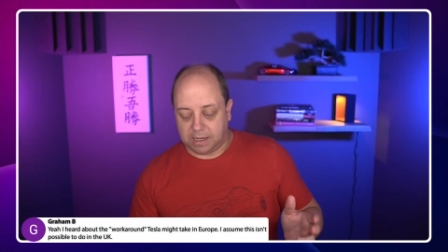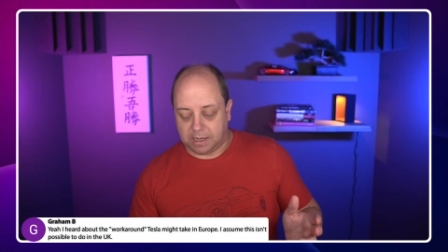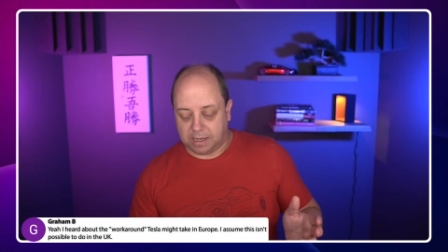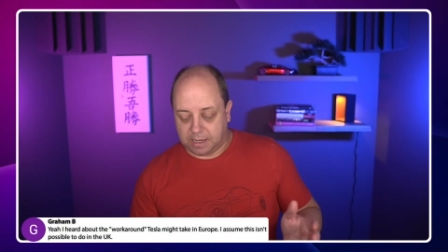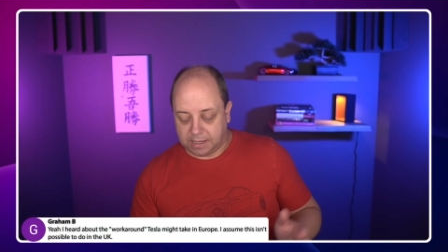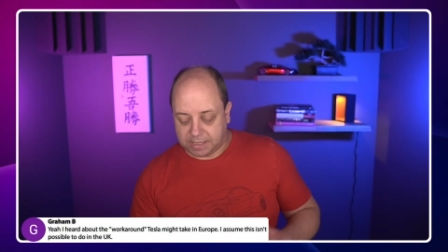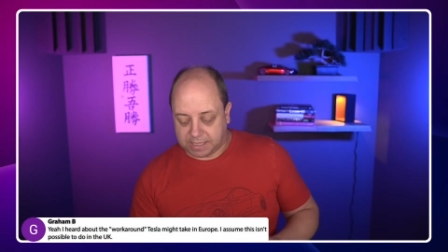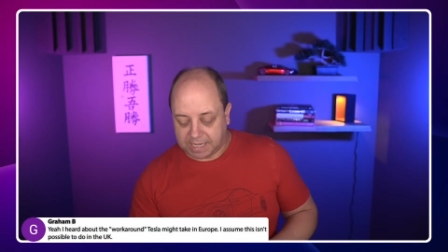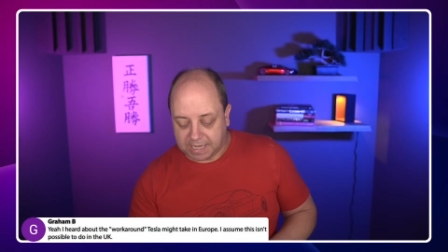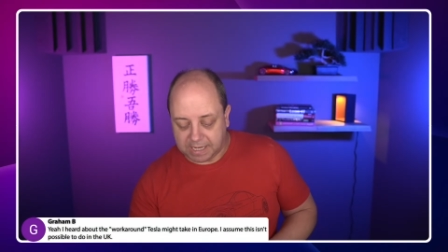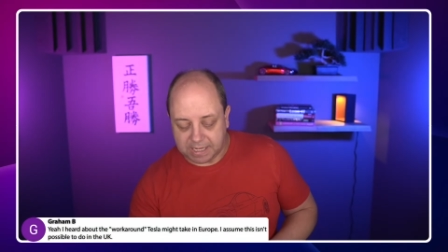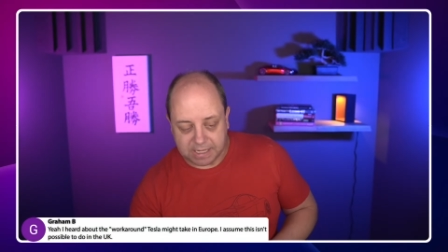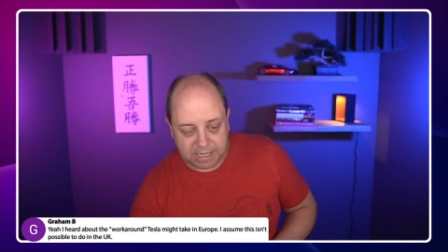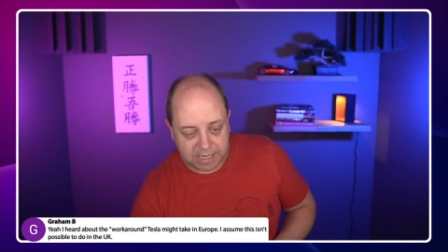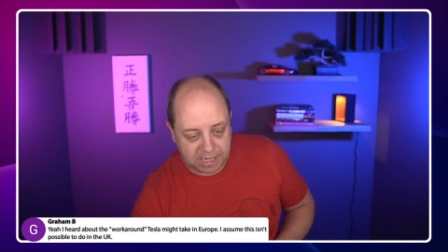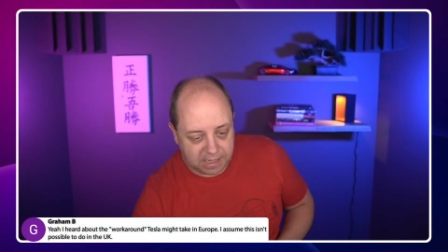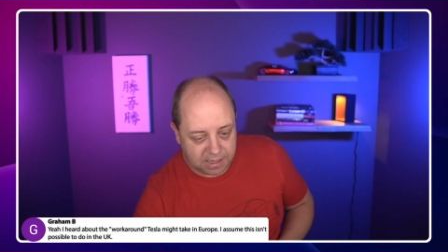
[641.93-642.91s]
a
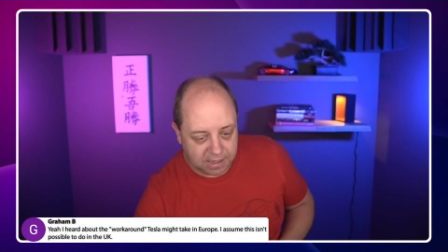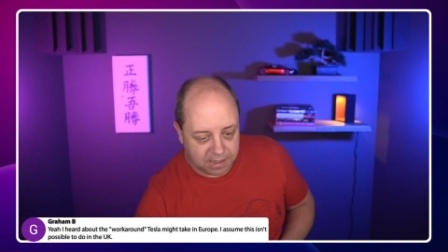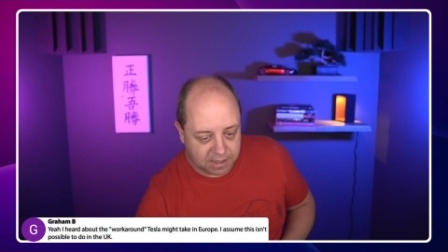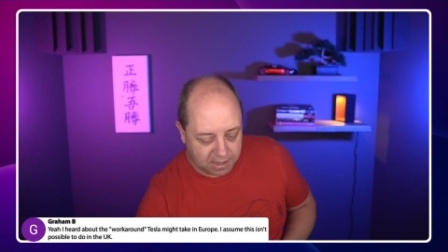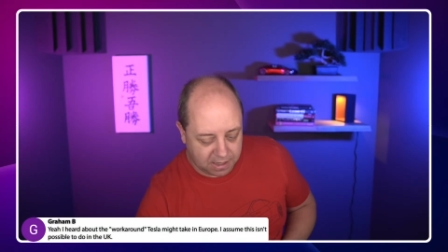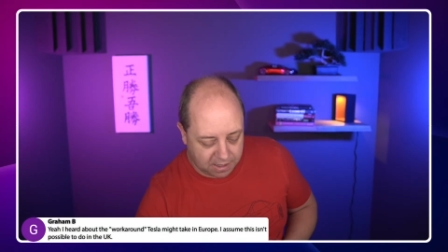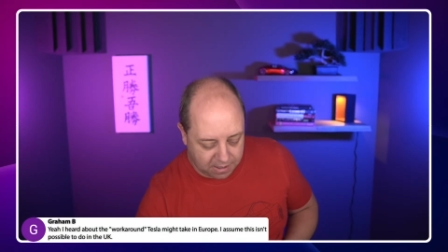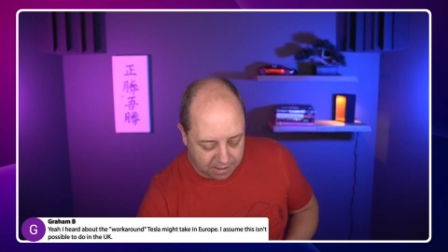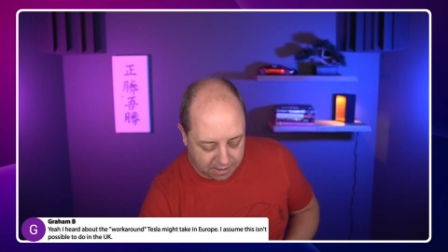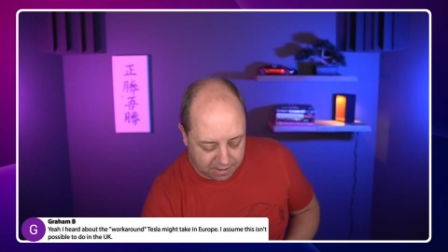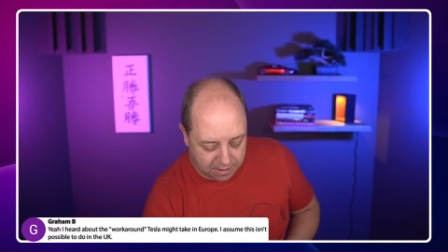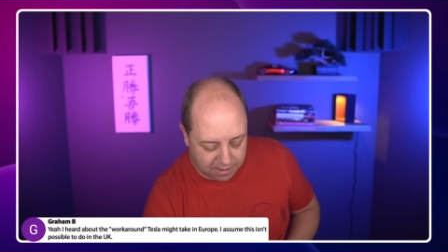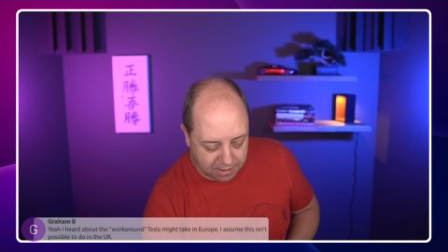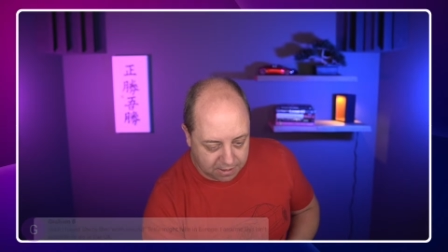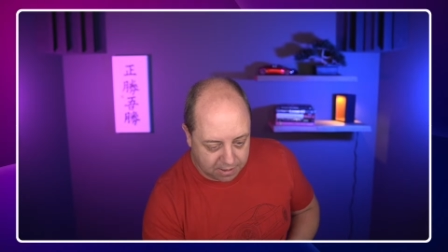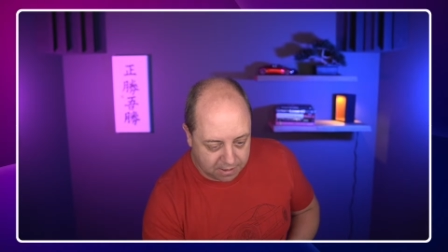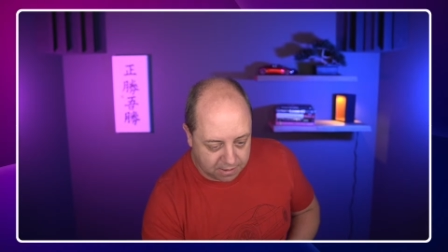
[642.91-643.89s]
second thing,
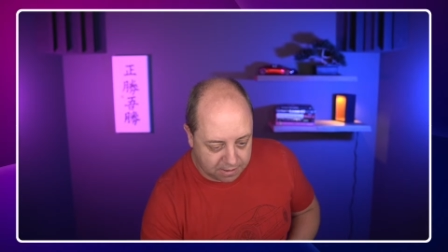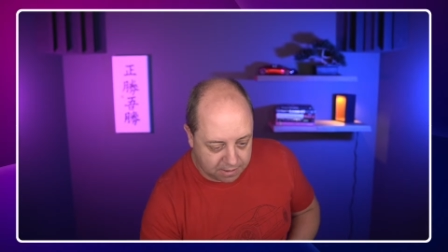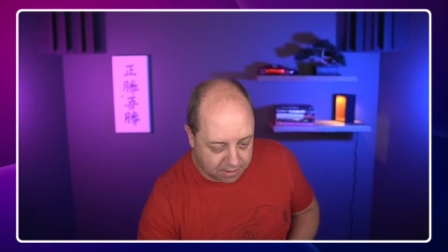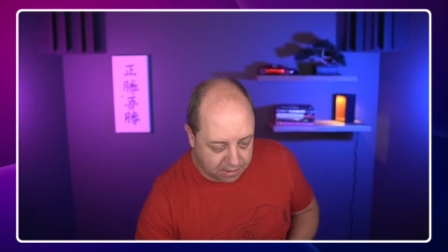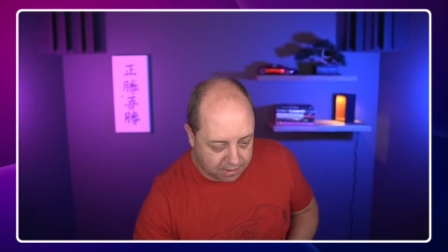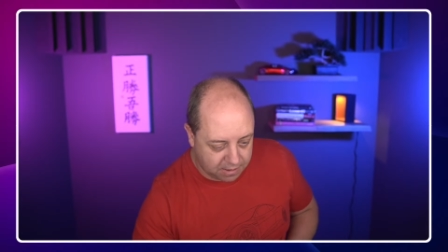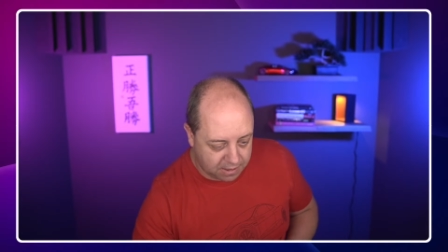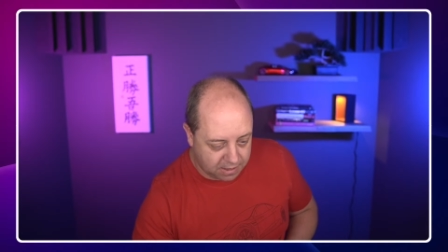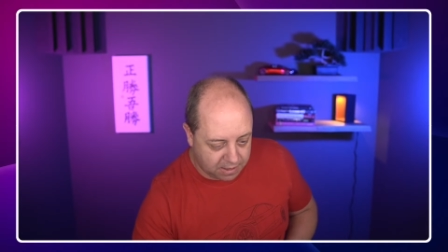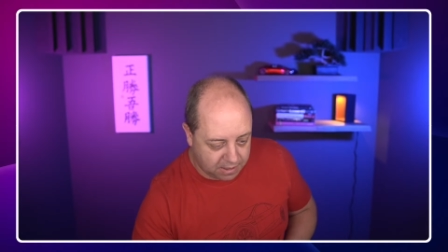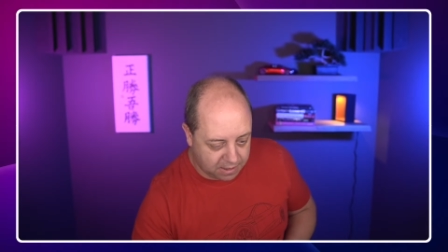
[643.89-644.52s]
uh,